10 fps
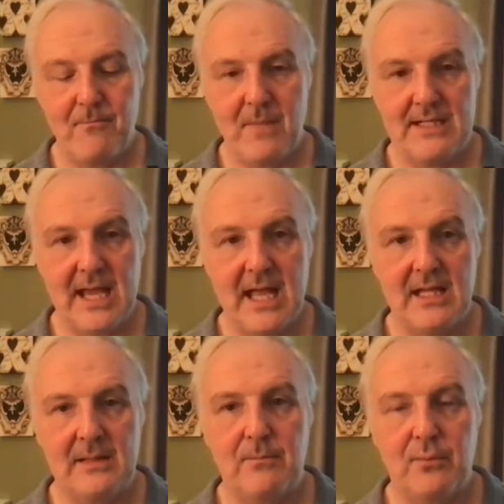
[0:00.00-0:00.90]

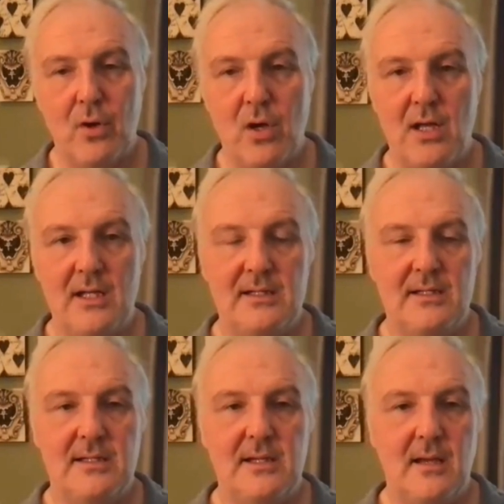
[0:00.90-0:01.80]
metallic
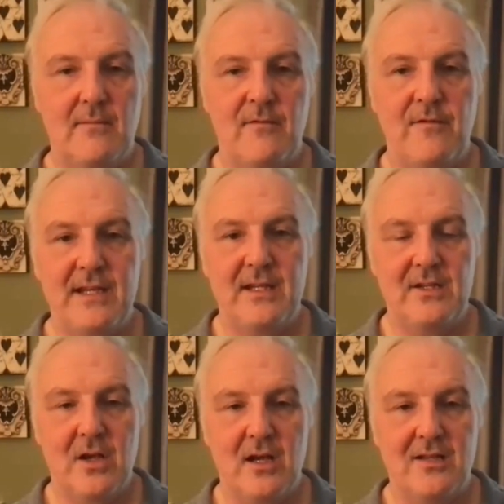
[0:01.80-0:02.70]
bronzed
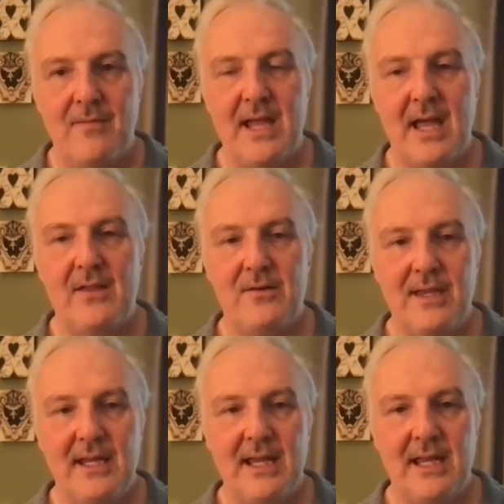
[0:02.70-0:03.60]
finish on it. The other
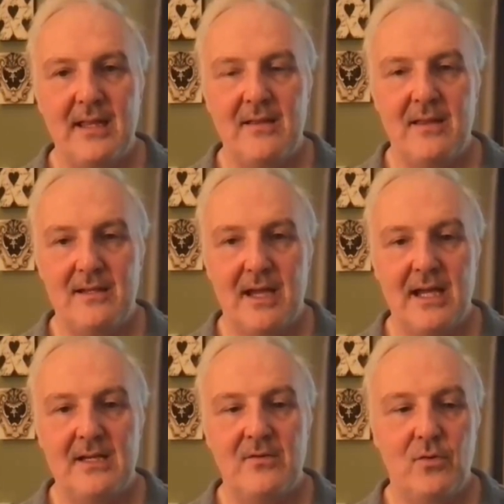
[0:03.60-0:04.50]
thing in the
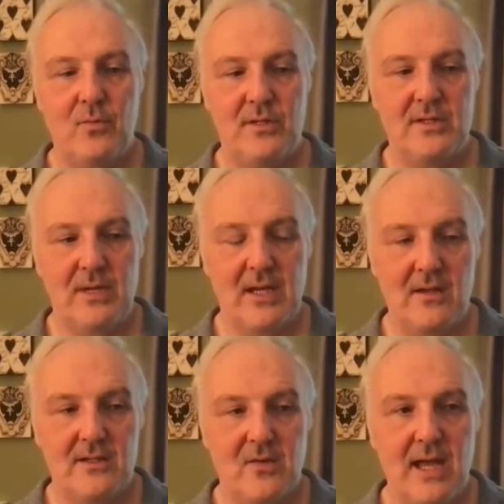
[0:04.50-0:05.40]
dining room was we
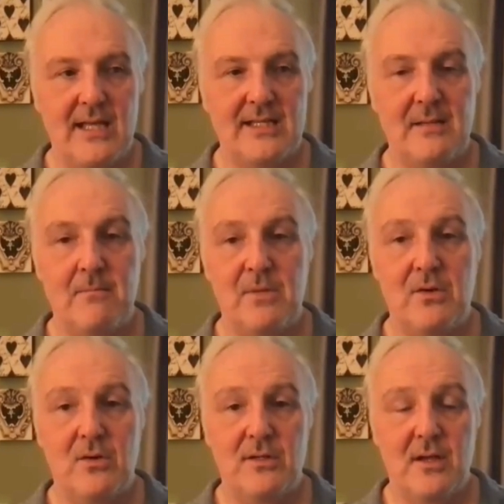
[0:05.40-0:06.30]
also had some
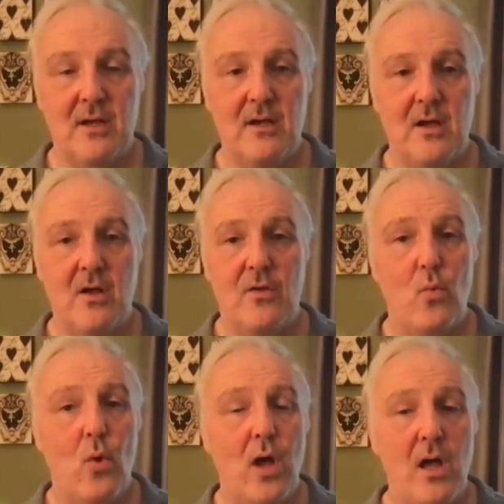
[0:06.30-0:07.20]
murals on all the
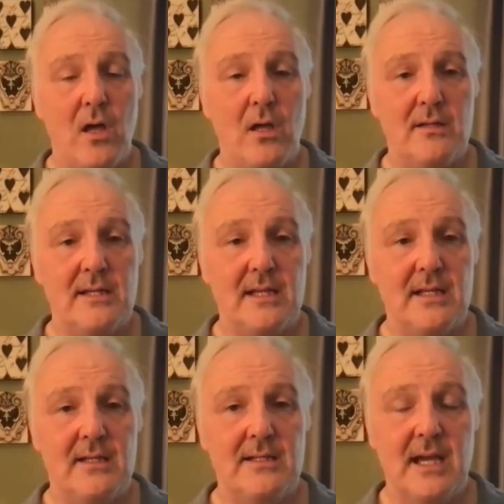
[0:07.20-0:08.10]
walls
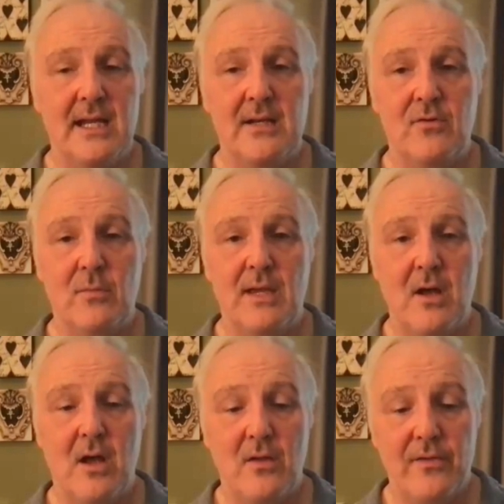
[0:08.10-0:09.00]
in the dining room,
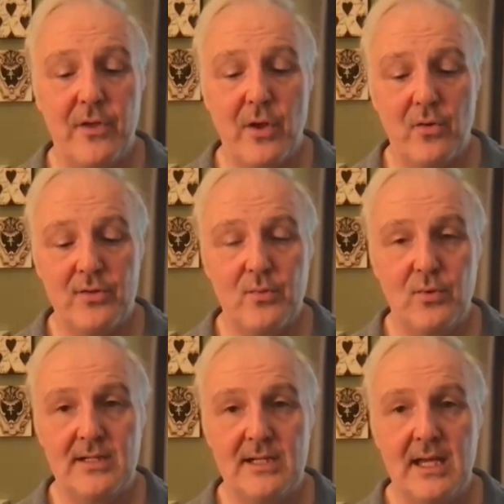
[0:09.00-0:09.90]
and all those
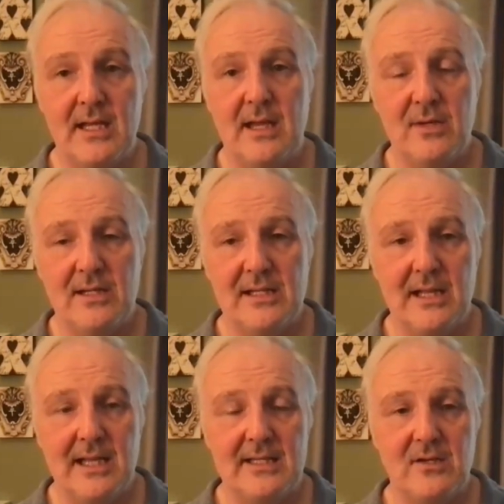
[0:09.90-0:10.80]
were done on a
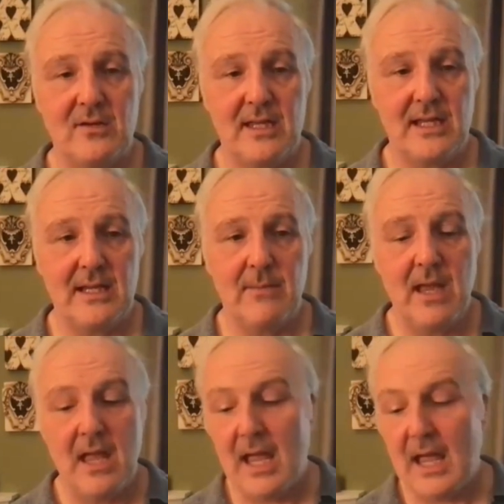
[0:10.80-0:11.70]
celestial theme.
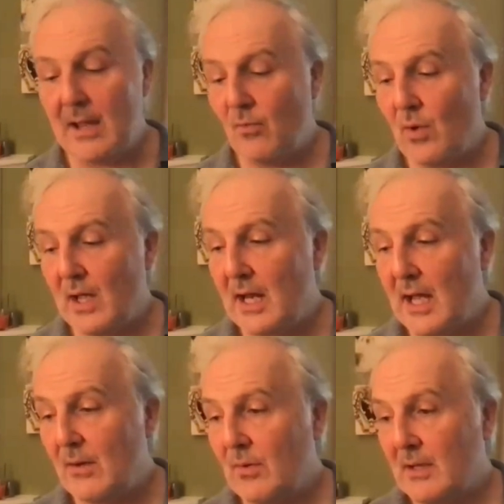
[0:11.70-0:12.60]
And what
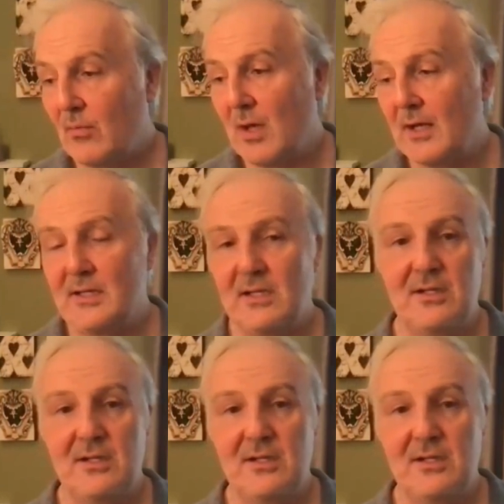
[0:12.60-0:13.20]
I really wanted